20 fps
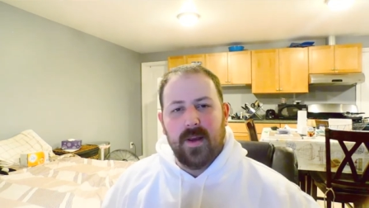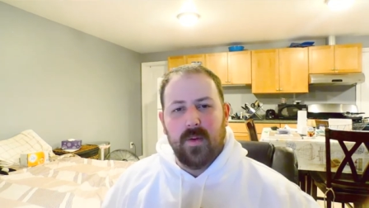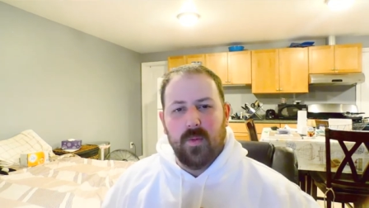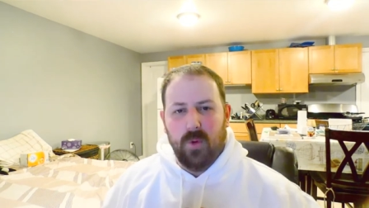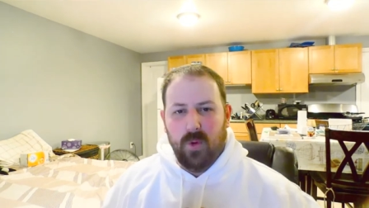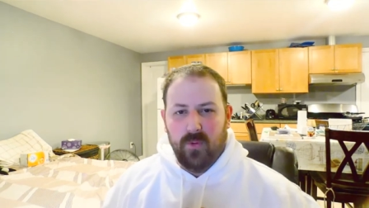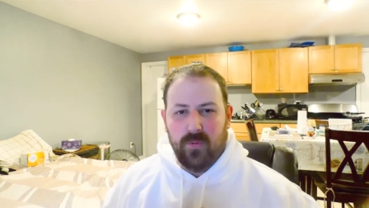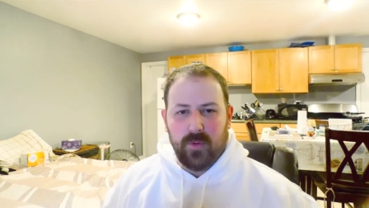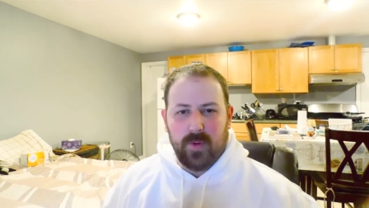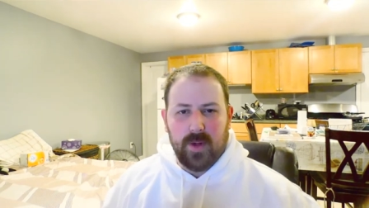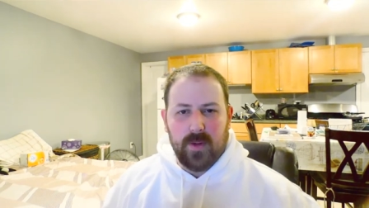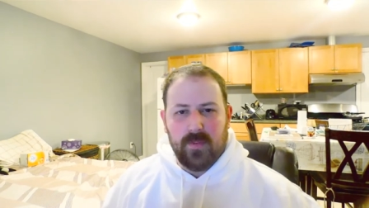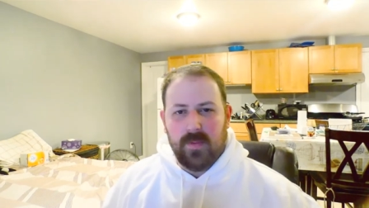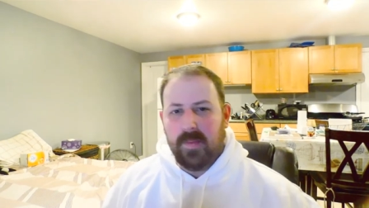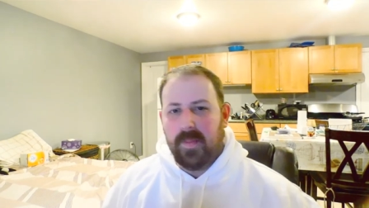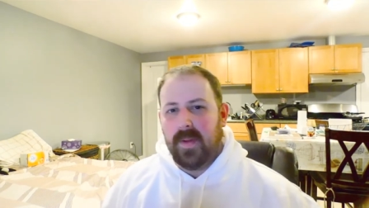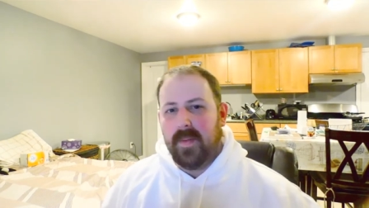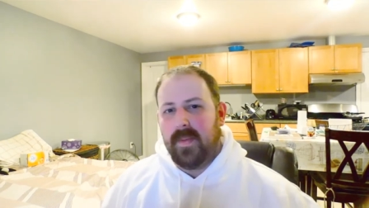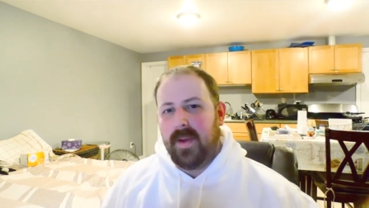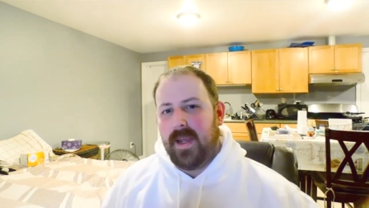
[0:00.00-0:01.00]
Wolverine
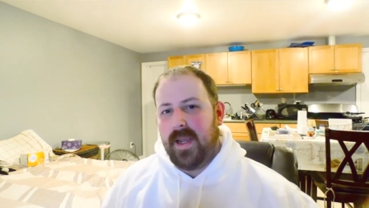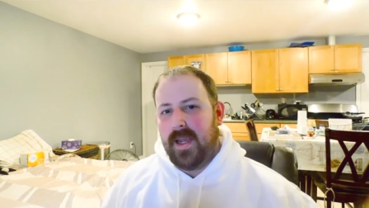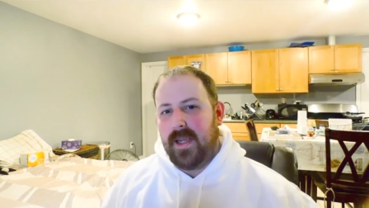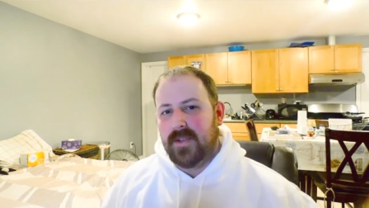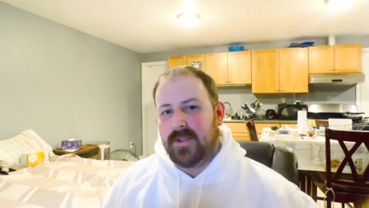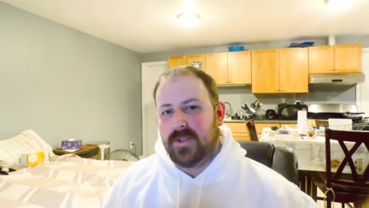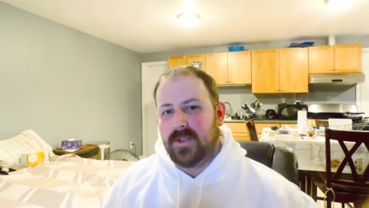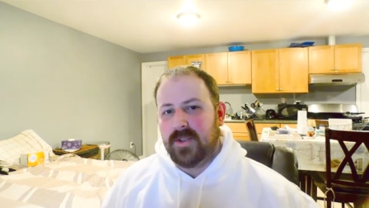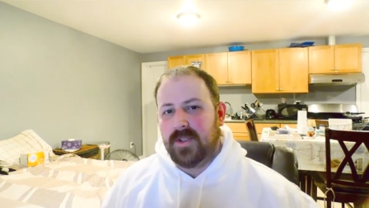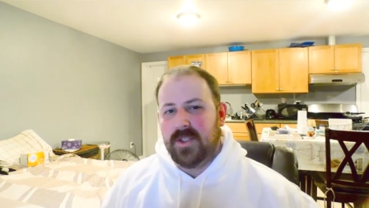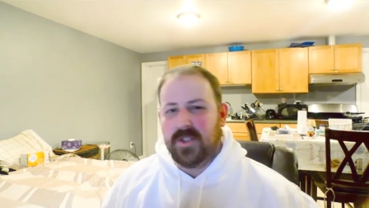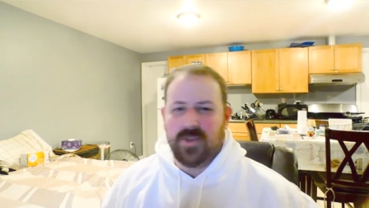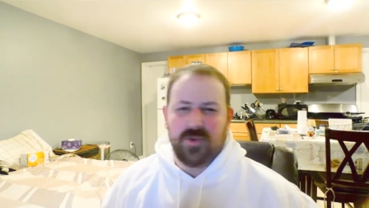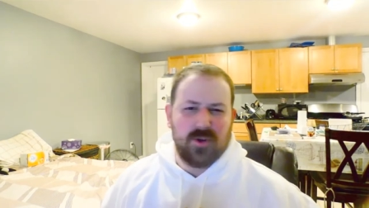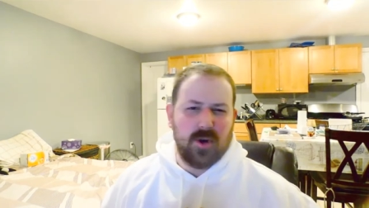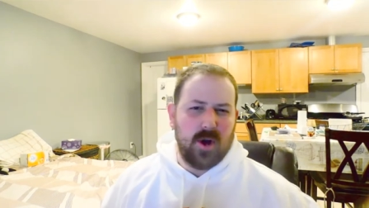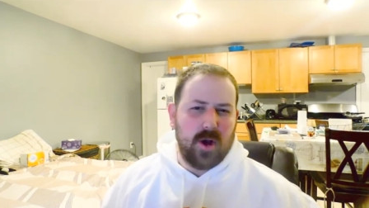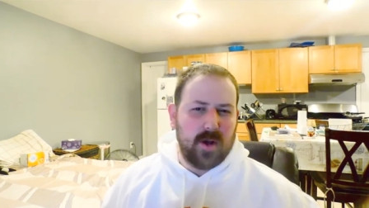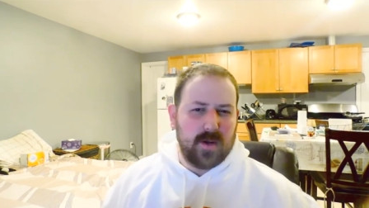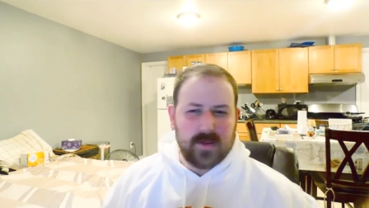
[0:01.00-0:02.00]
would be my answer. He's
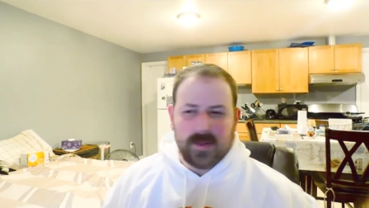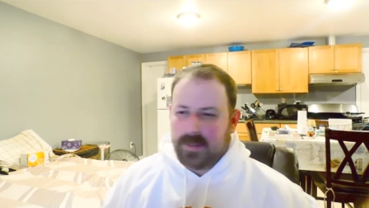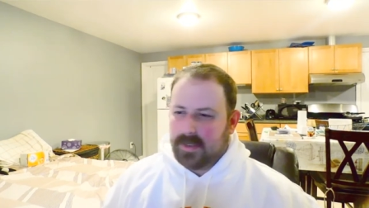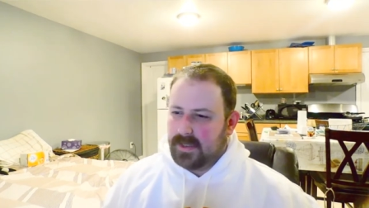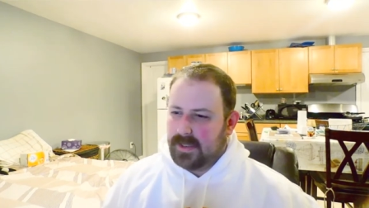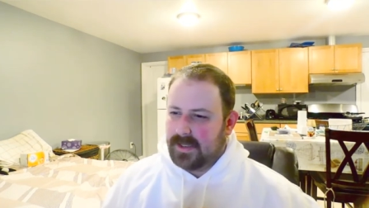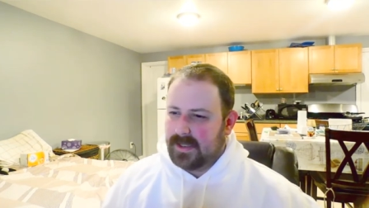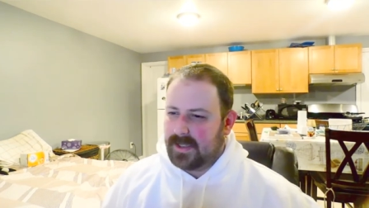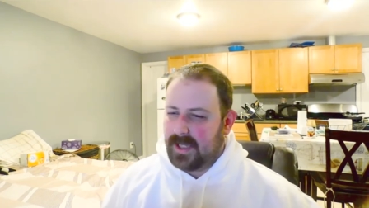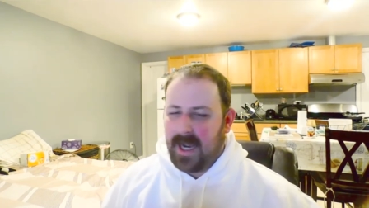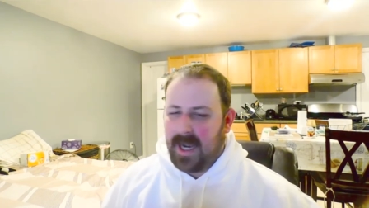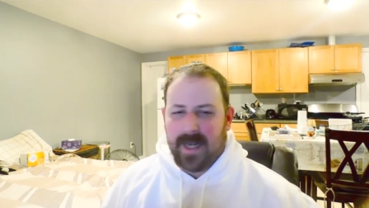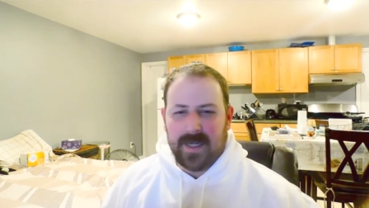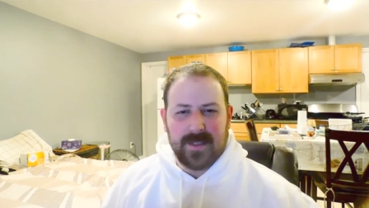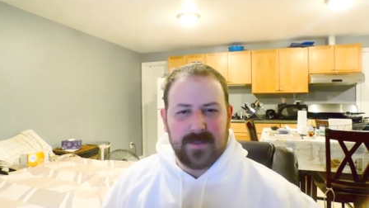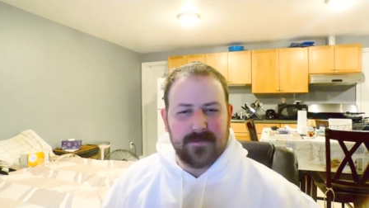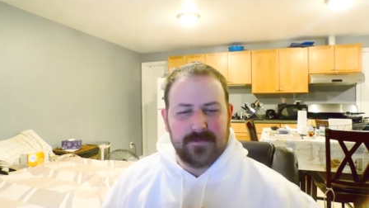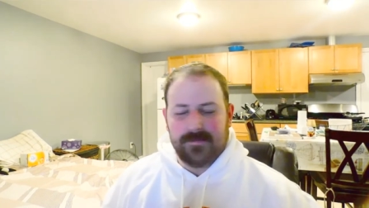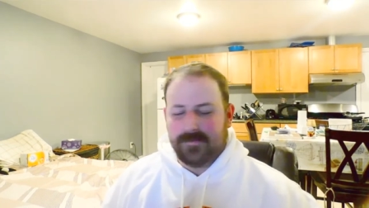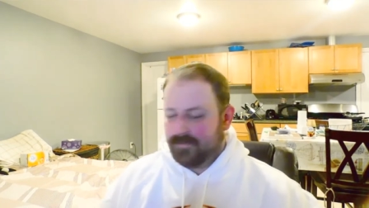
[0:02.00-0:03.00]
strong. He's got
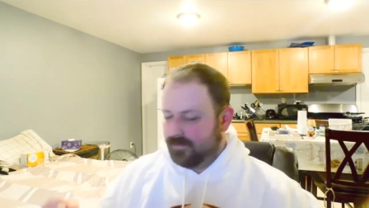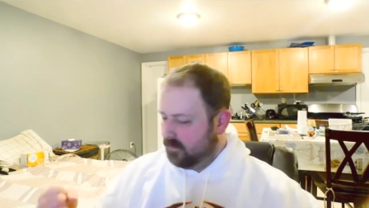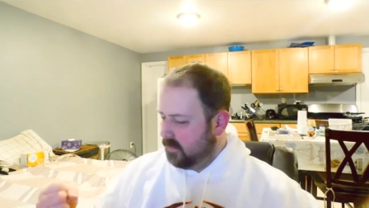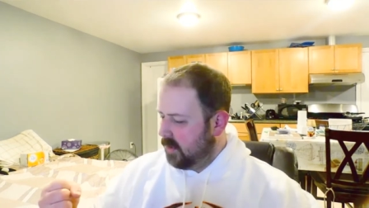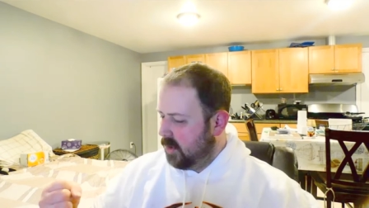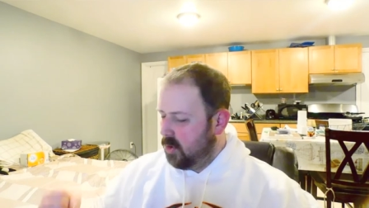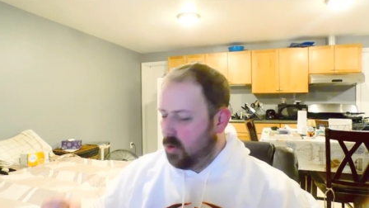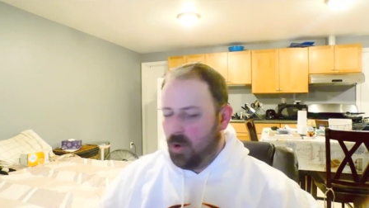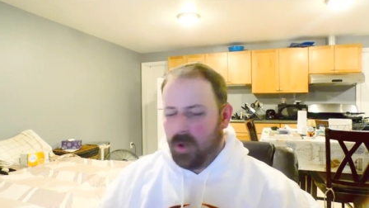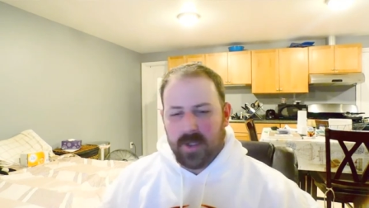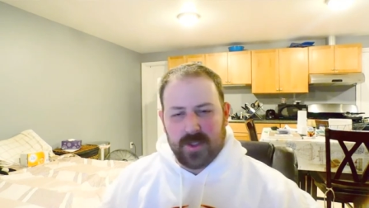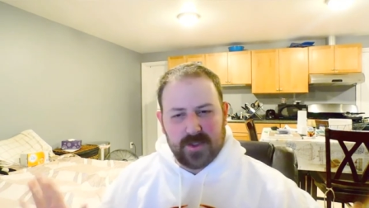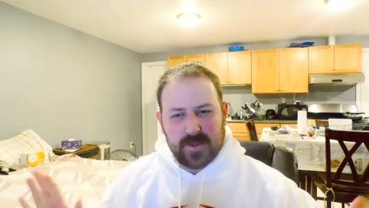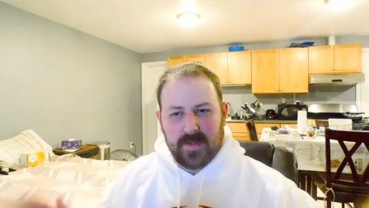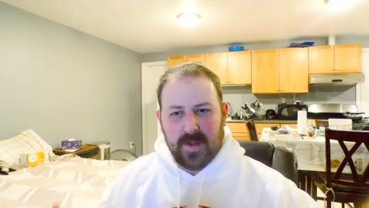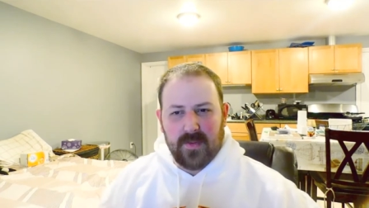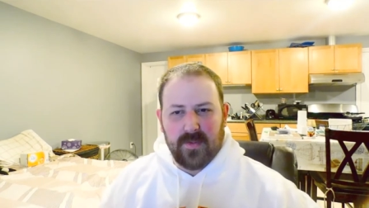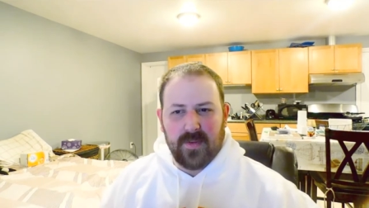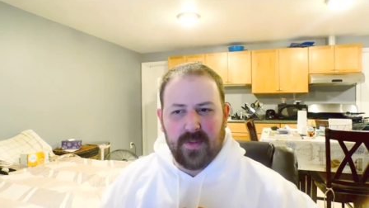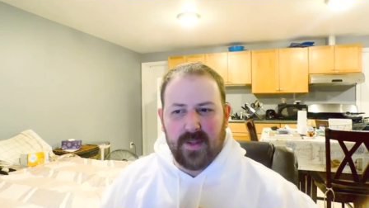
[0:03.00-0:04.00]
it. Claws,
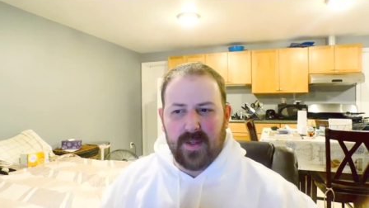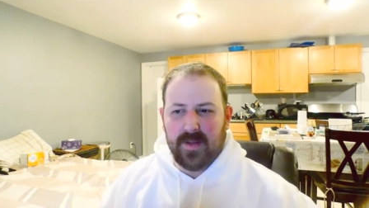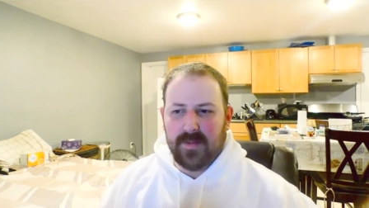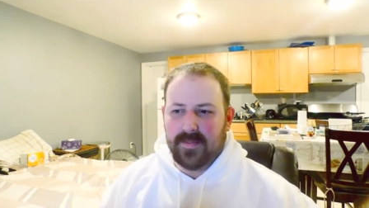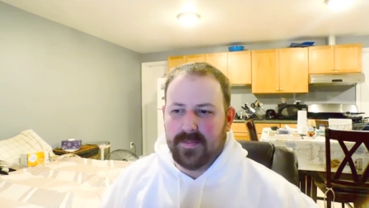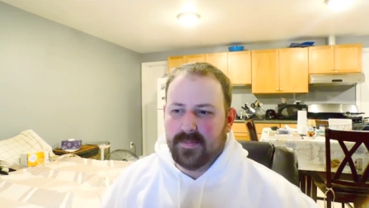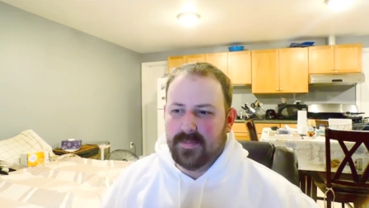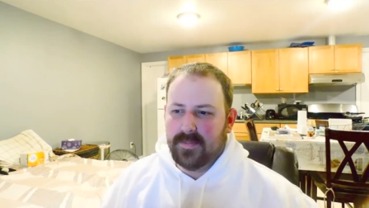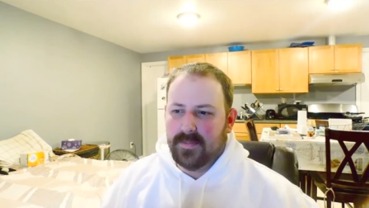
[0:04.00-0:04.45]
everything.